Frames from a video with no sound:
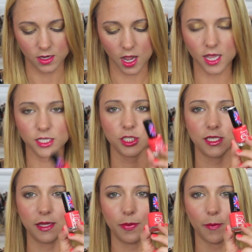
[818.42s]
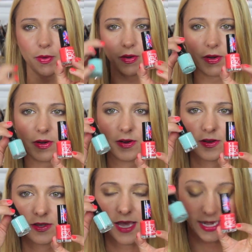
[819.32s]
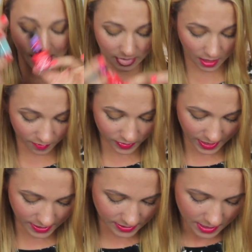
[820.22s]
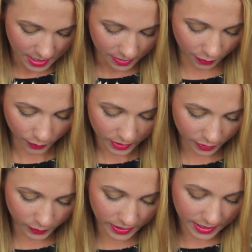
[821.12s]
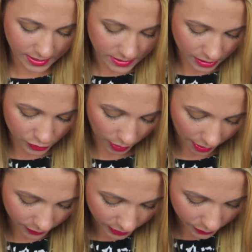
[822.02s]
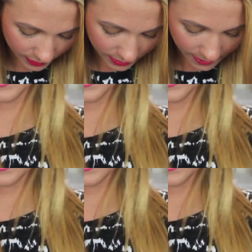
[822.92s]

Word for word: Hot Chili Pepper. And I love these. They re they're really nice. They dry really quickly.